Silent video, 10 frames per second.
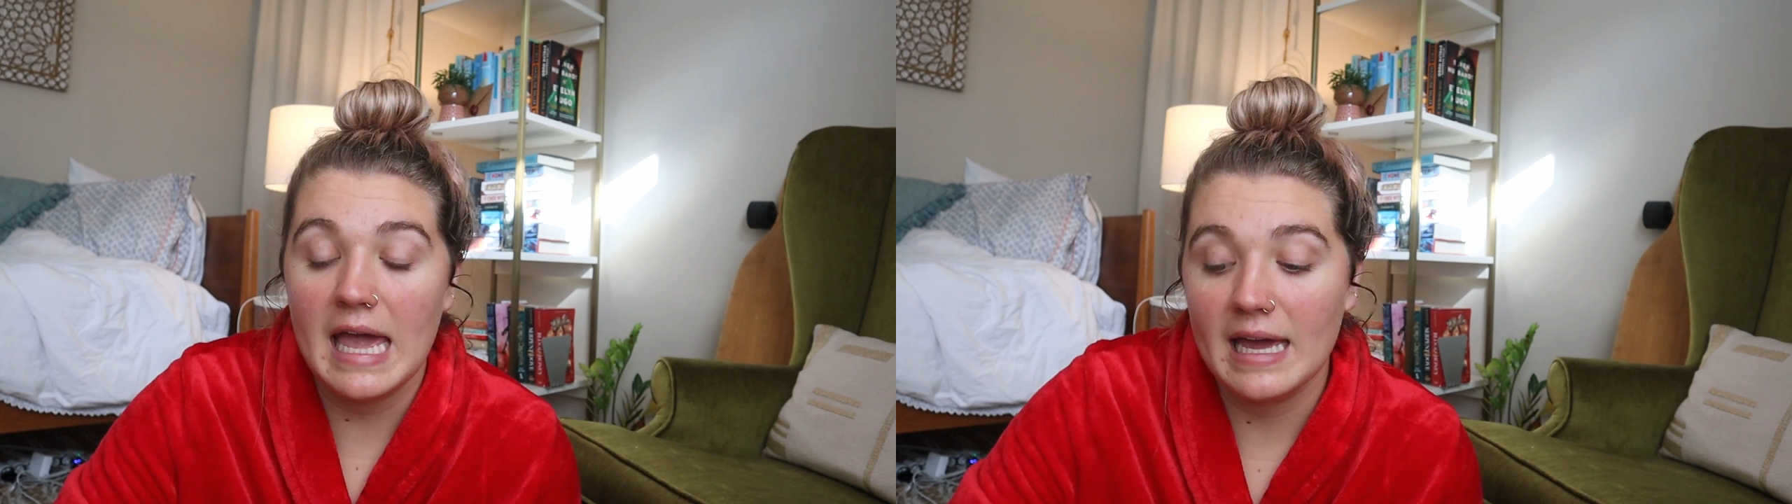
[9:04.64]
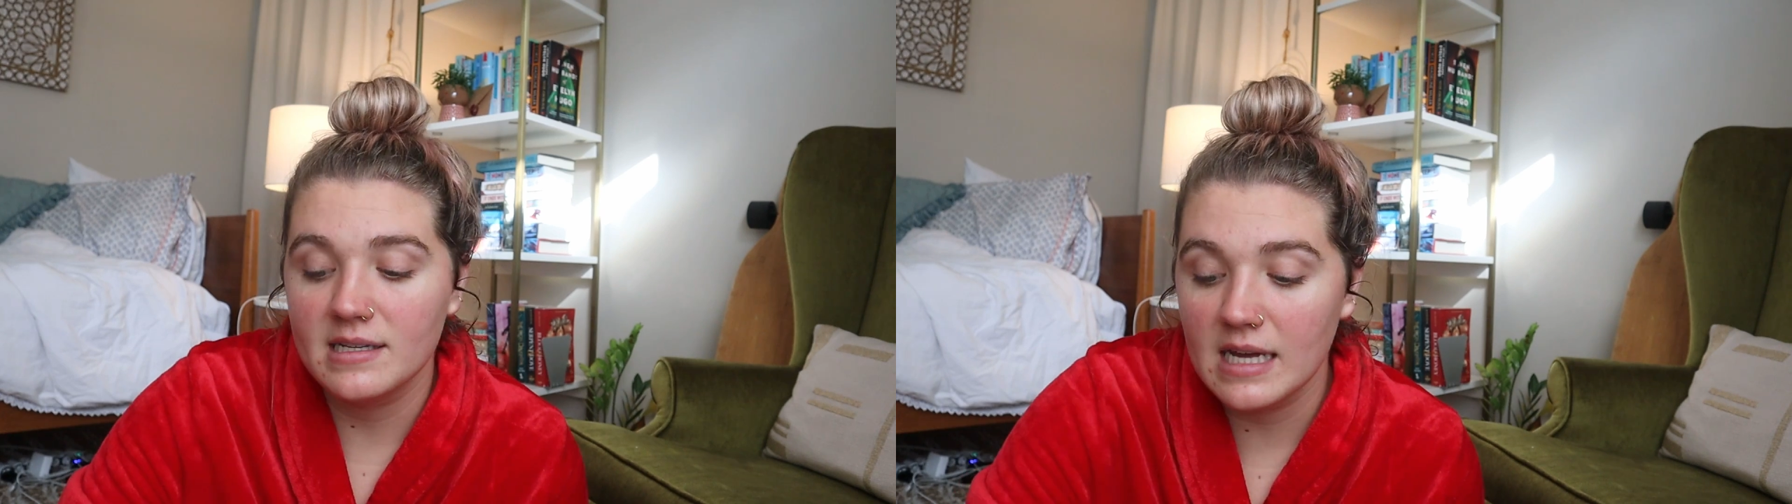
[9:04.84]

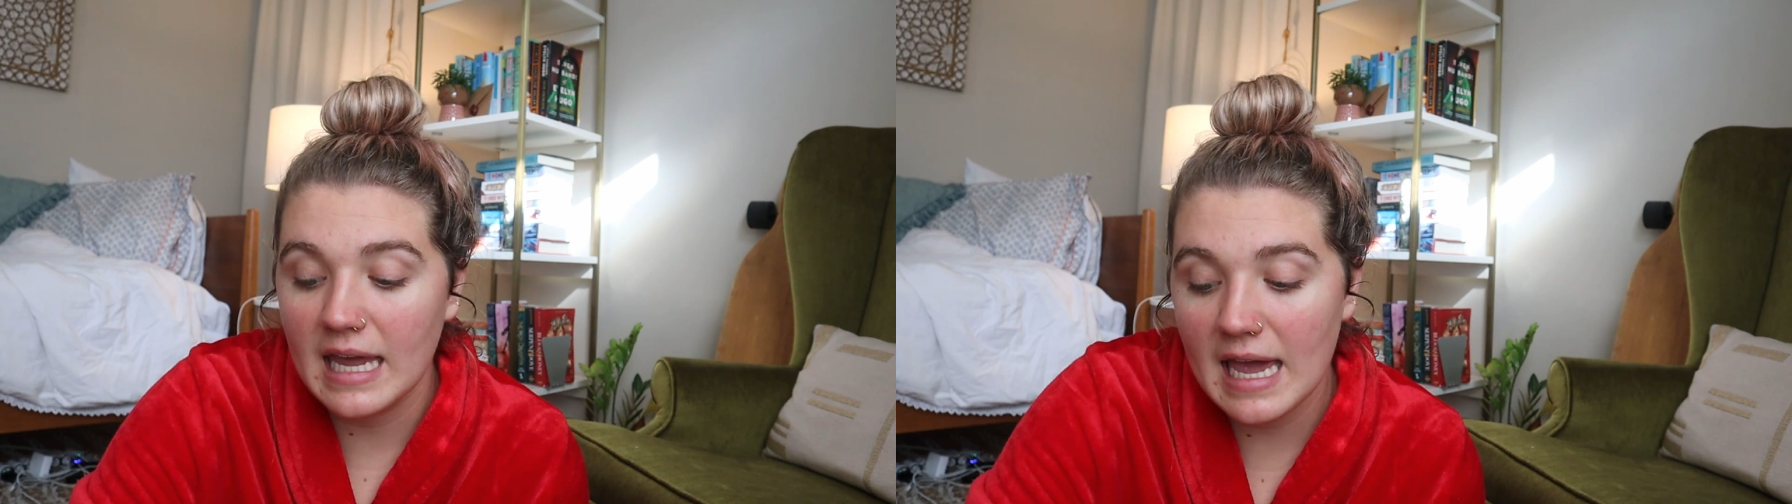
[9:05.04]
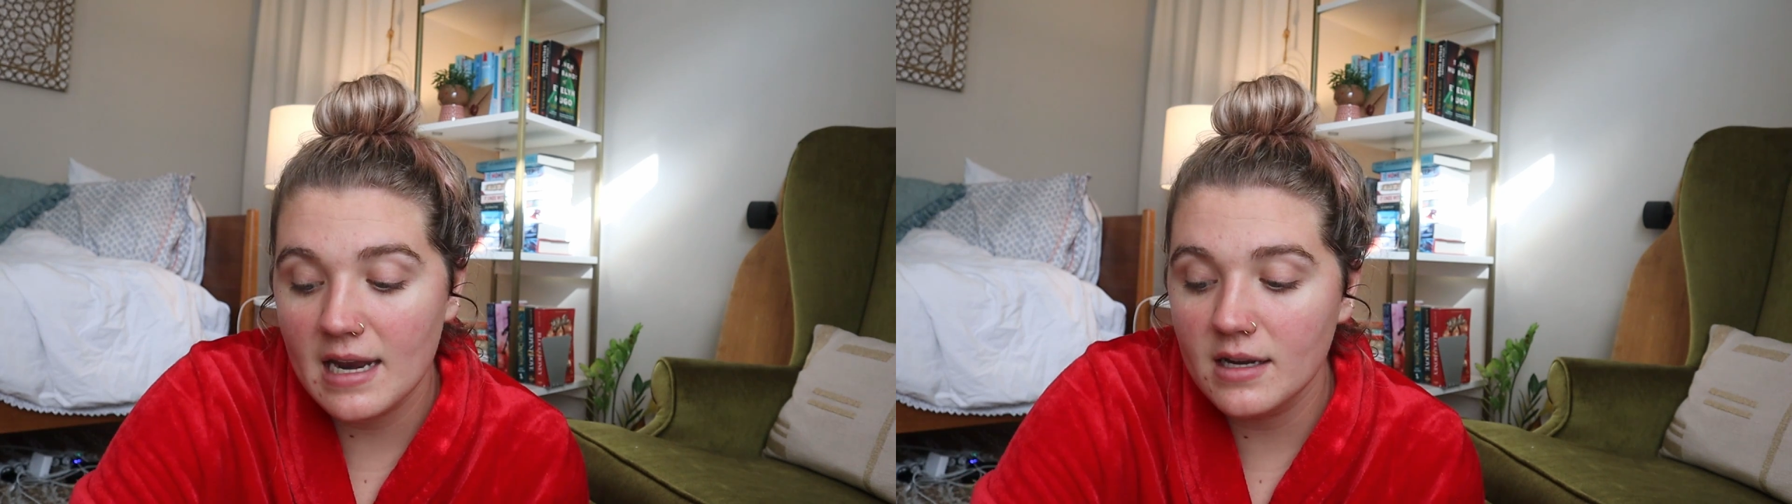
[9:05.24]
And
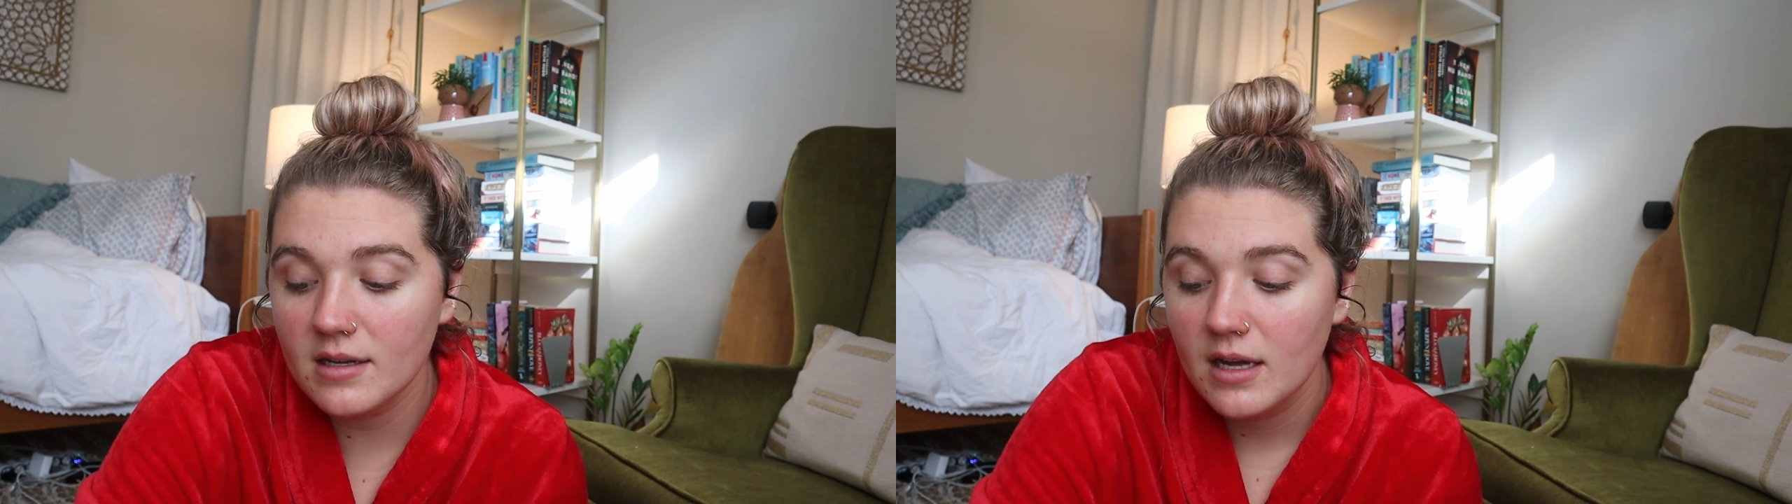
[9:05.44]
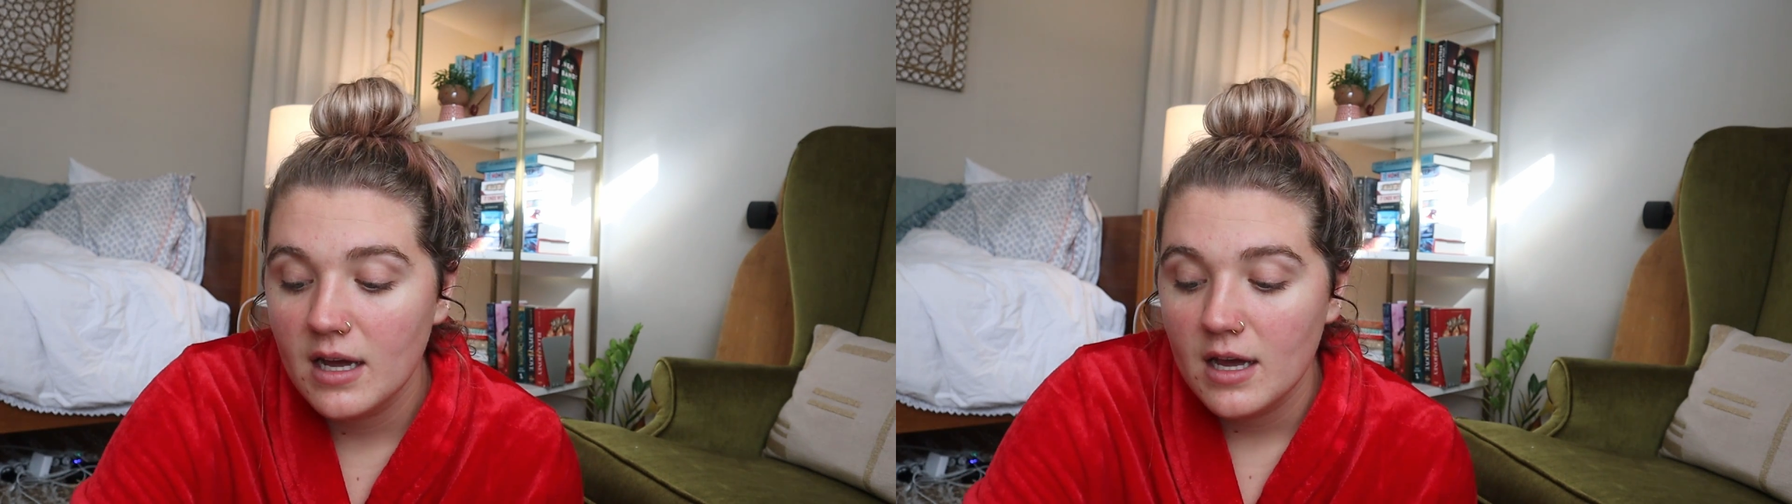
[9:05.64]

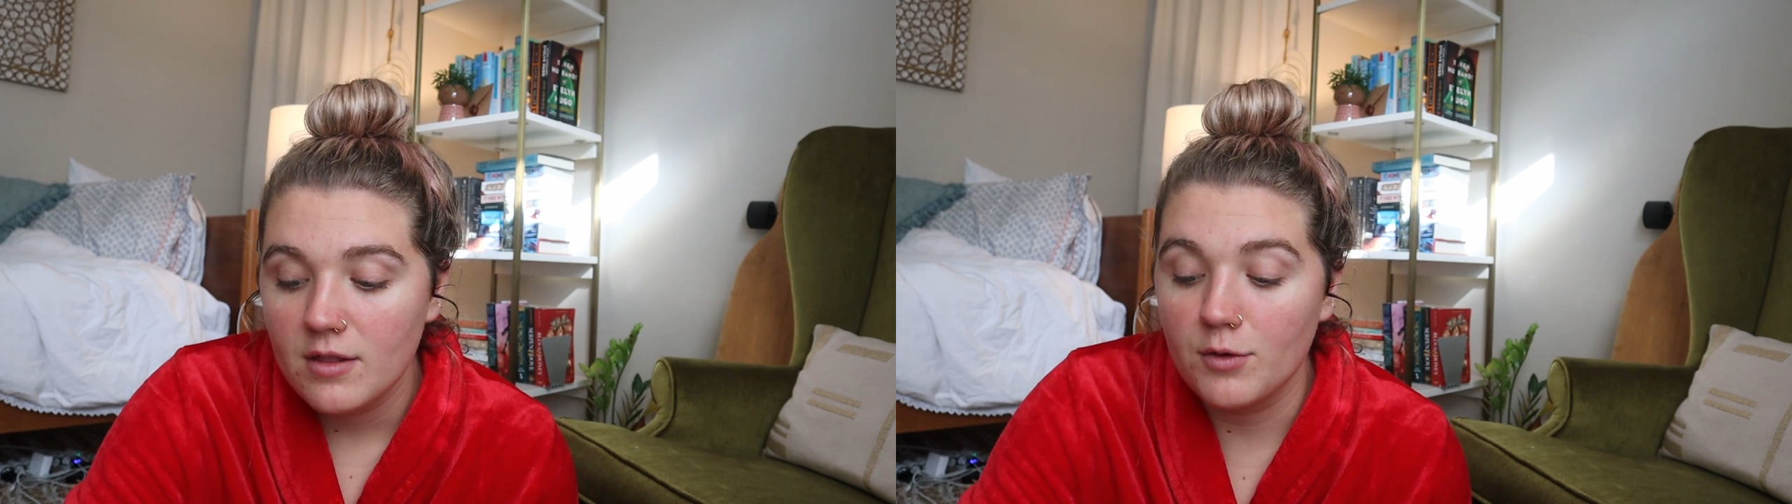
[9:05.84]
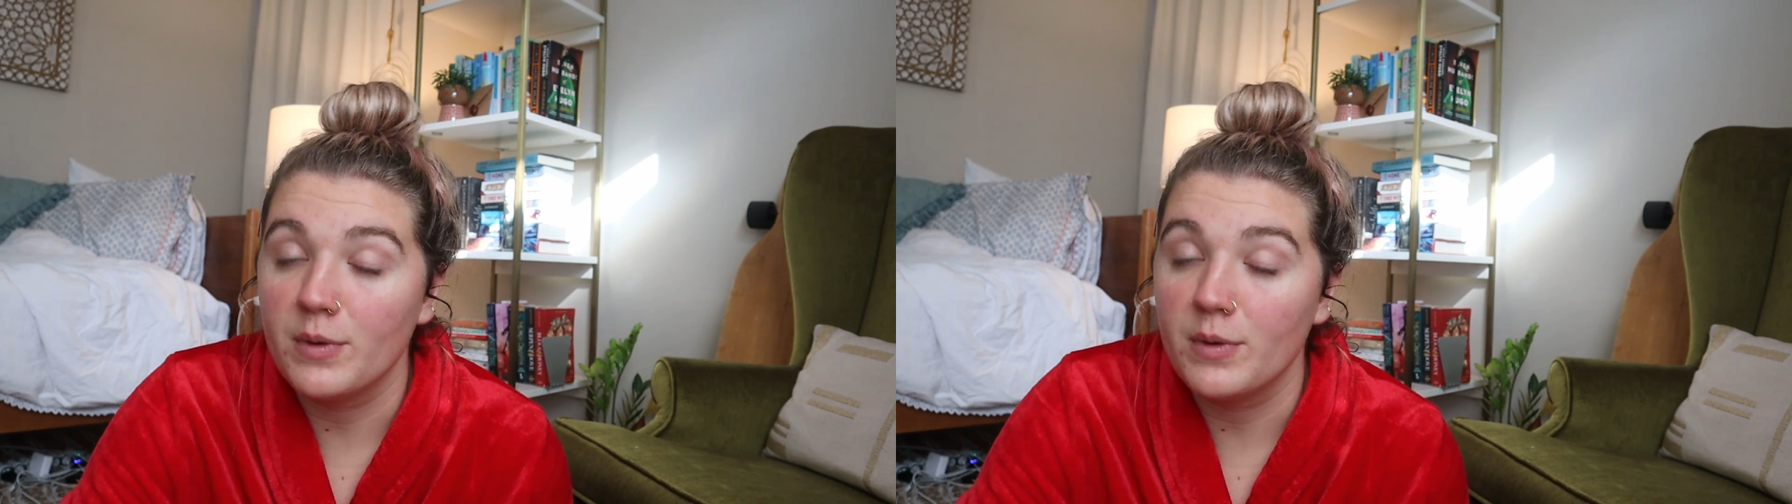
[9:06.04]
again, the